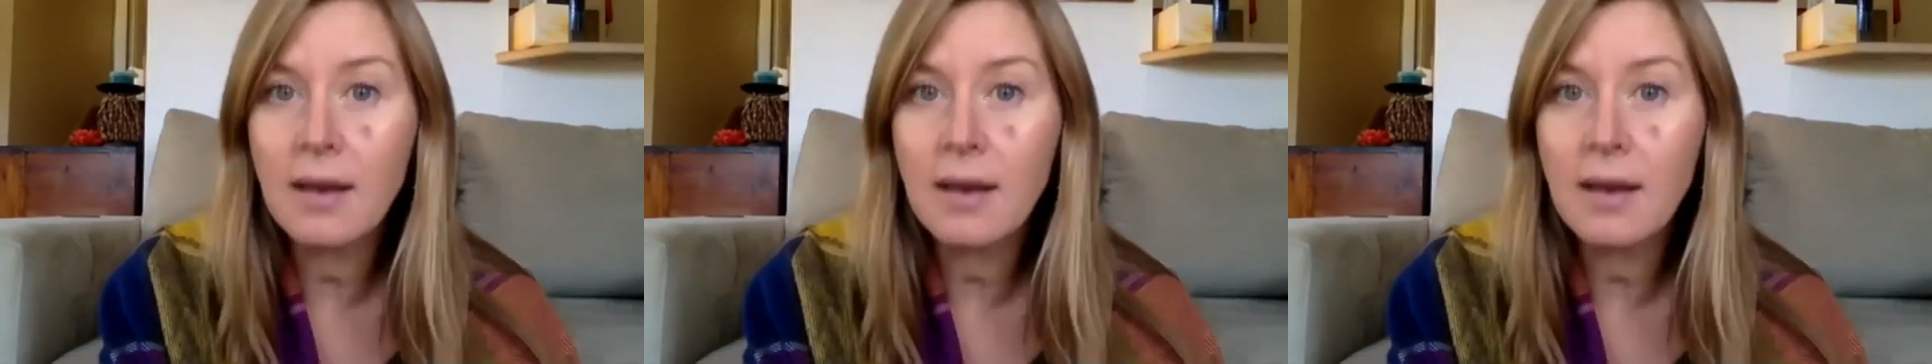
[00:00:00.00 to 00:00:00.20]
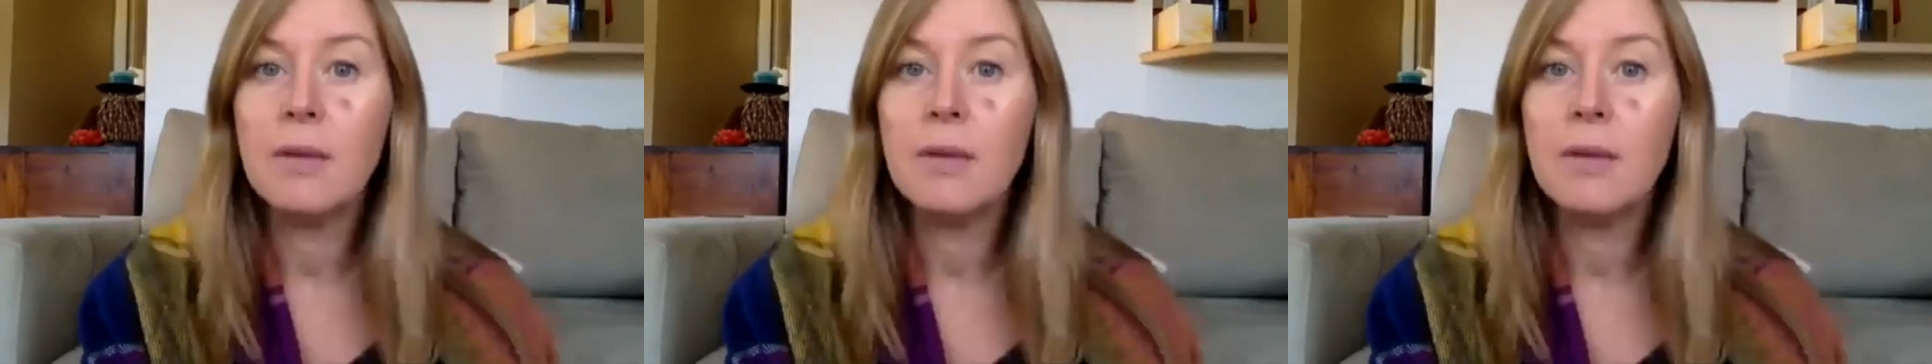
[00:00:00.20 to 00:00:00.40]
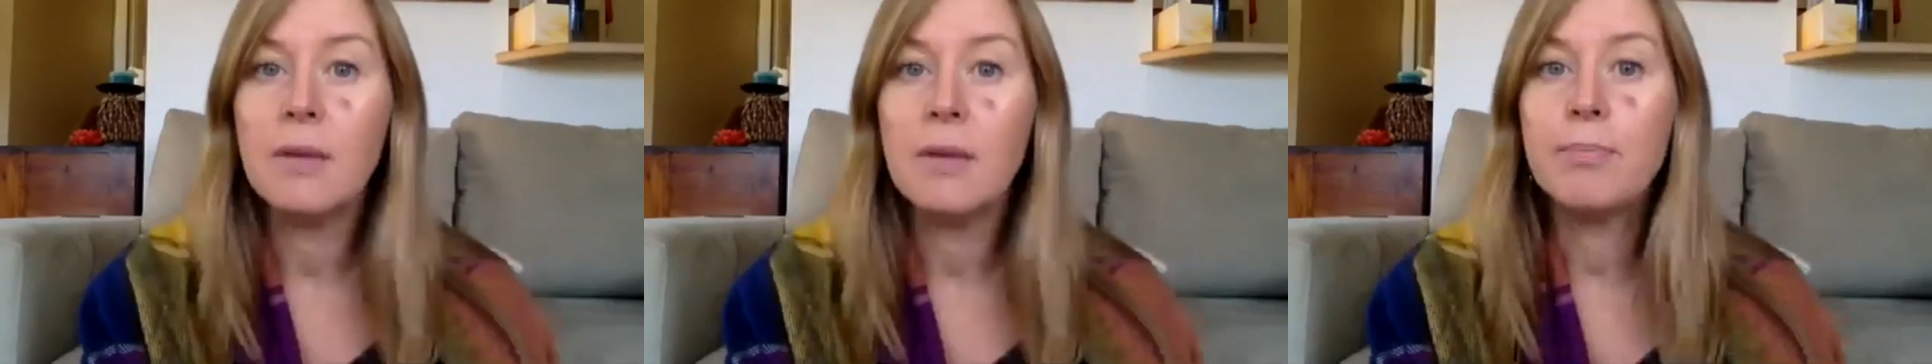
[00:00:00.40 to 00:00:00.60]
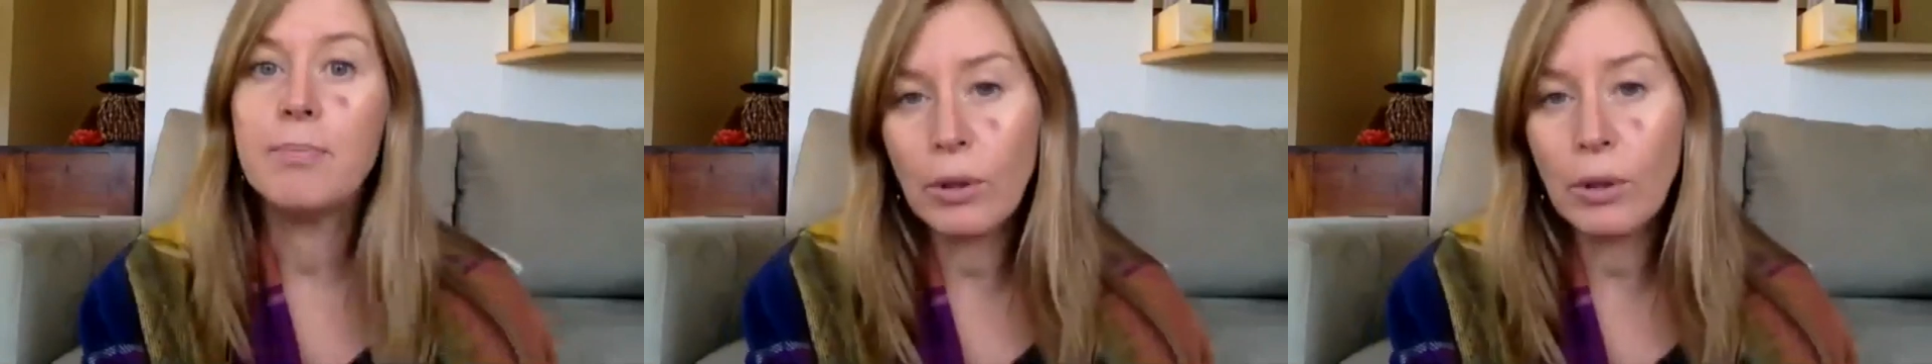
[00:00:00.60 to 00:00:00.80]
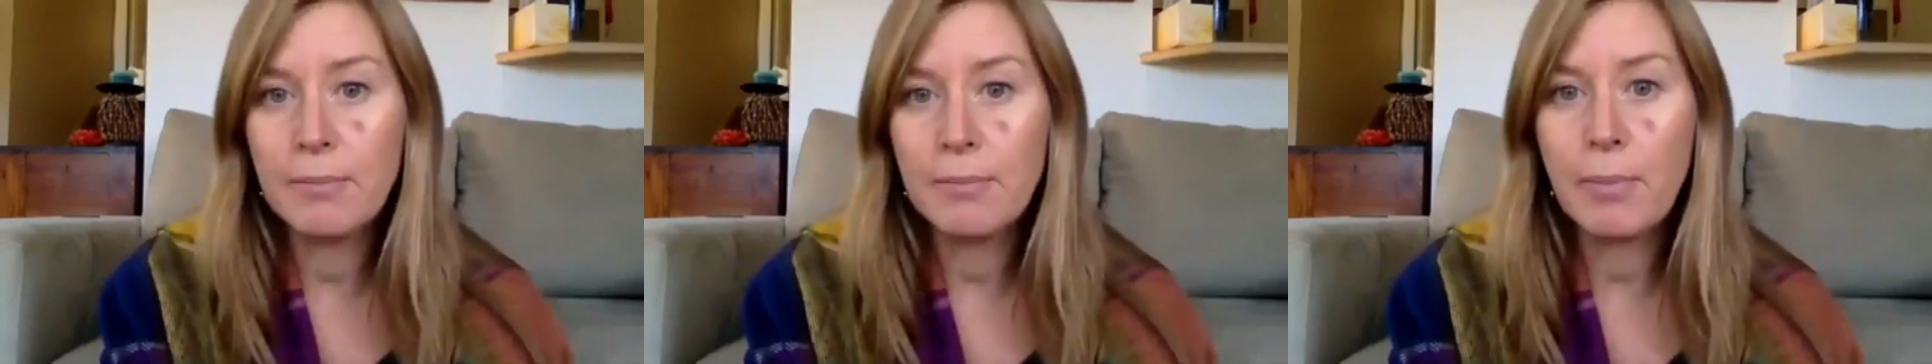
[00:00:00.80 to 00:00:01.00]

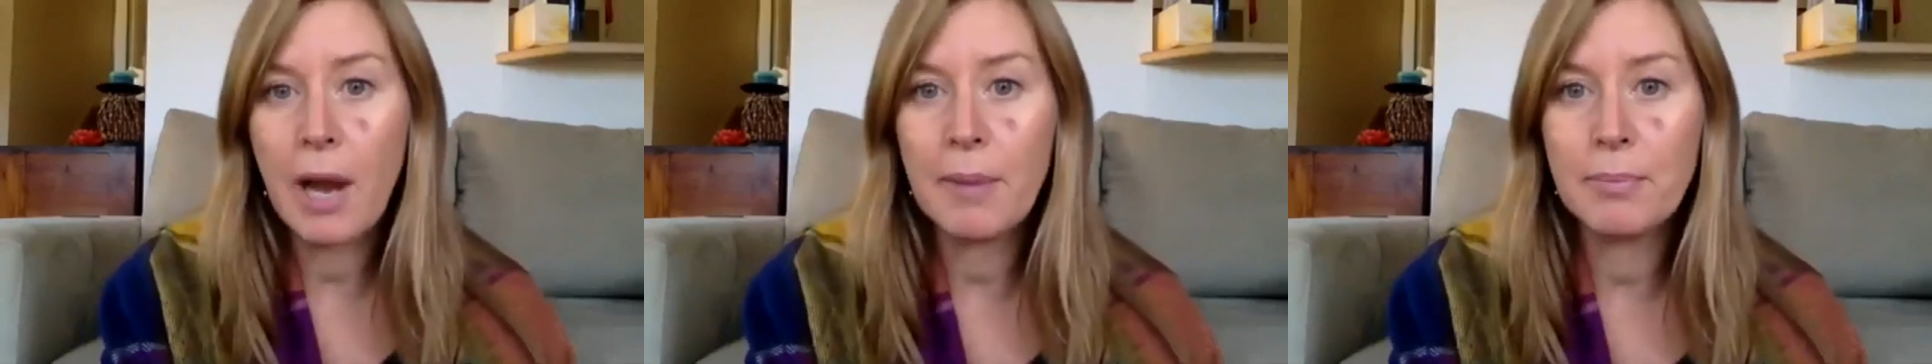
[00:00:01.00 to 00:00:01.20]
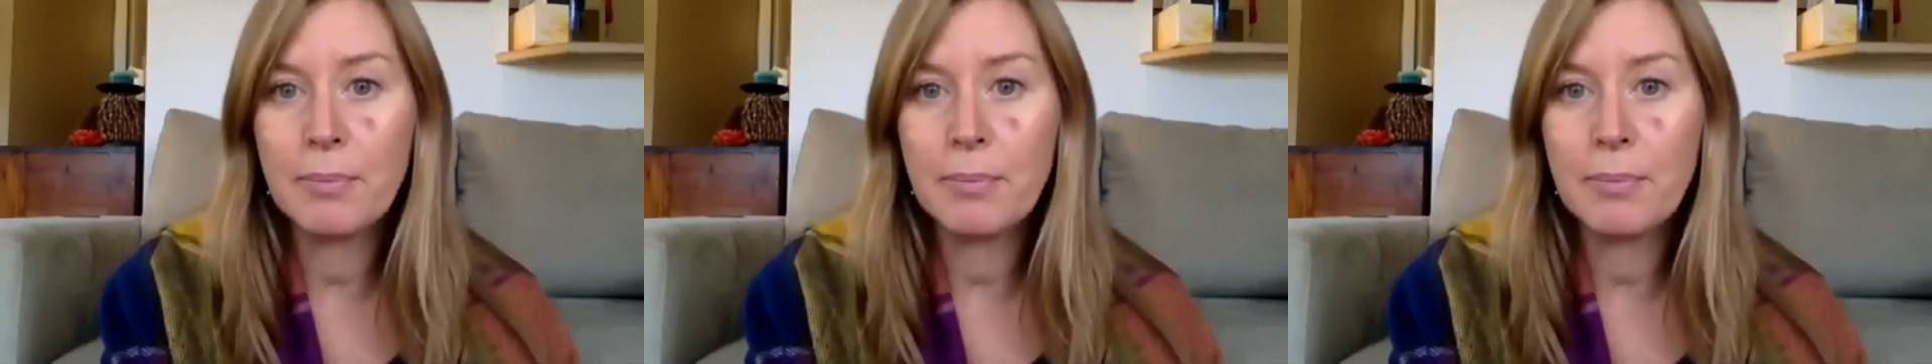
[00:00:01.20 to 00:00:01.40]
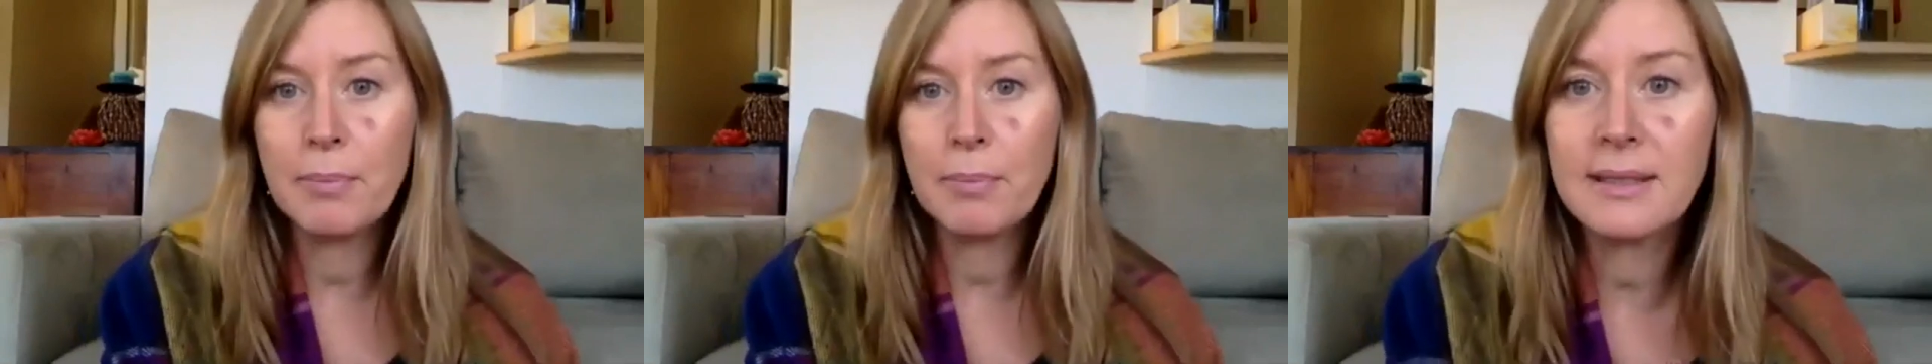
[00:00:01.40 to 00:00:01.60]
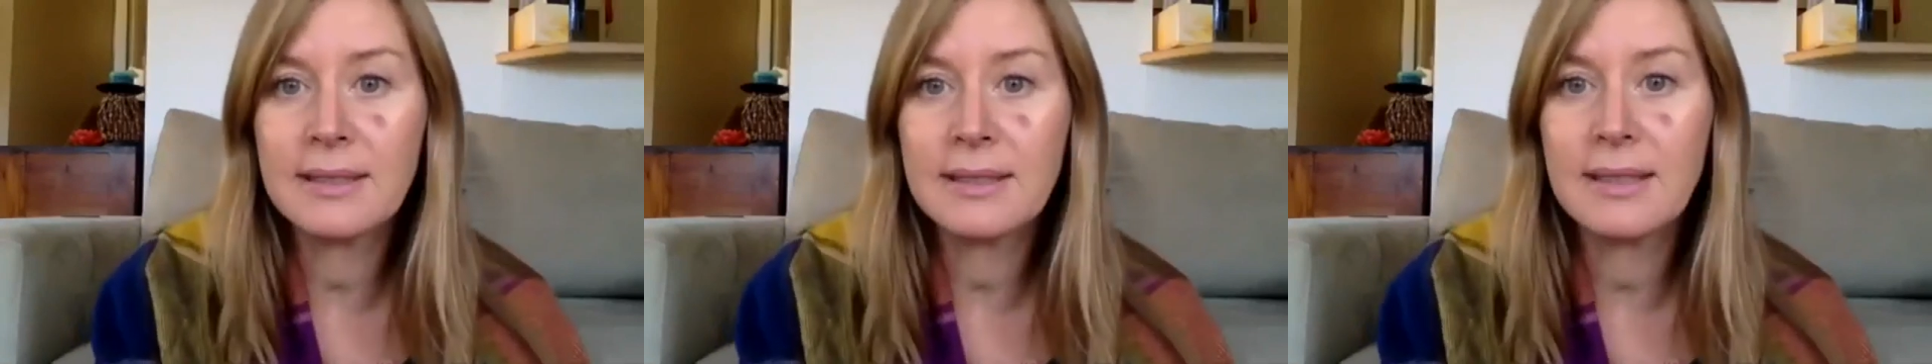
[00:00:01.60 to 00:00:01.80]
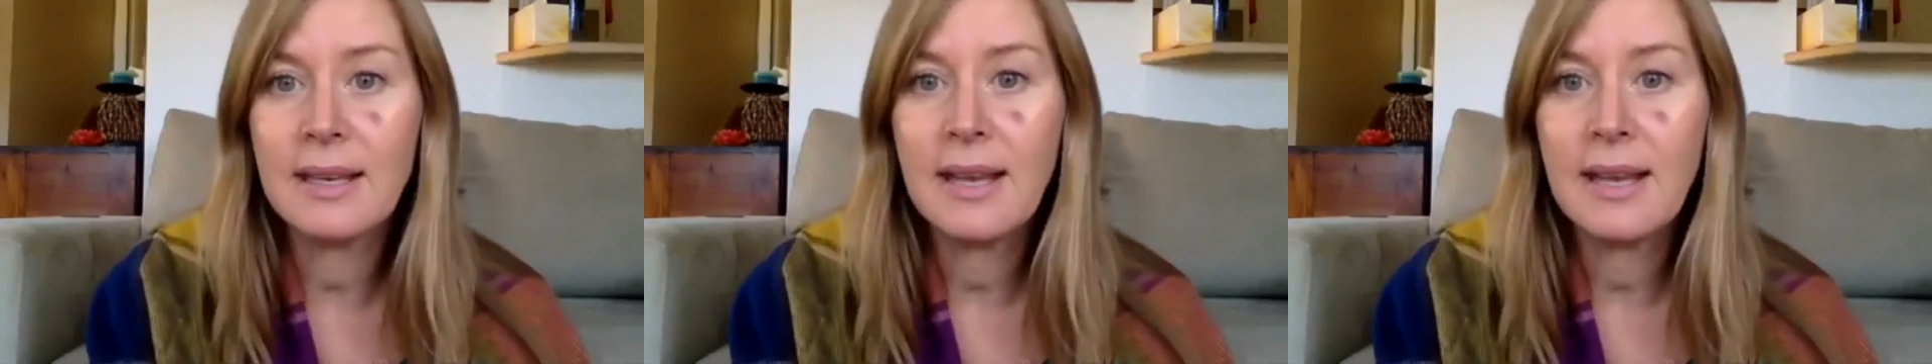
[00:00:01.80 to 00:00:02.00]
petroleum
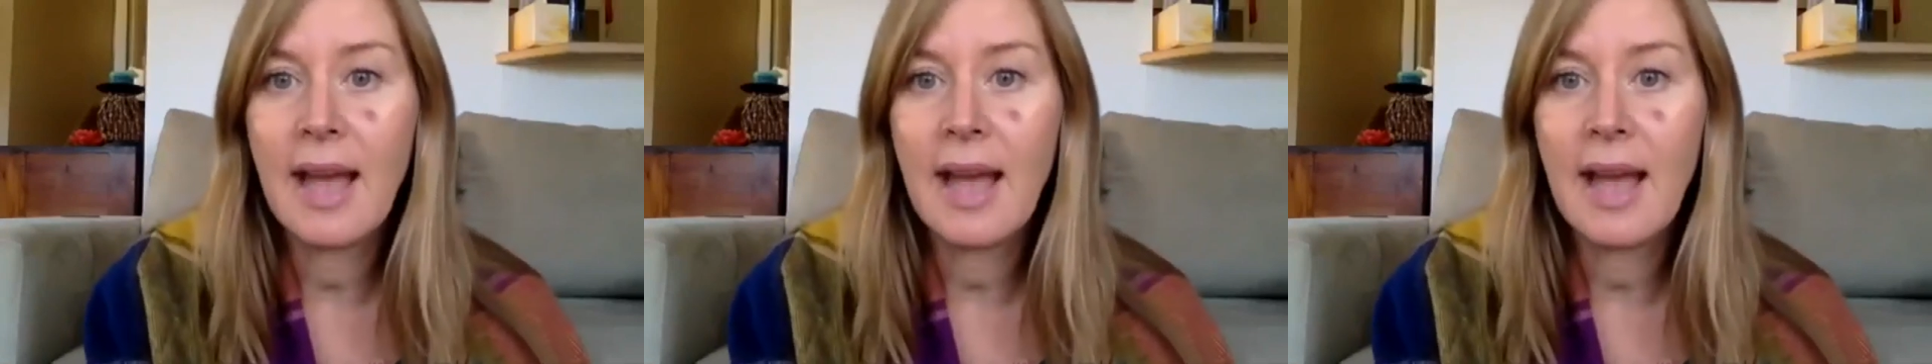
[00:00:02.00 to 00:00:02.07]
byproducts,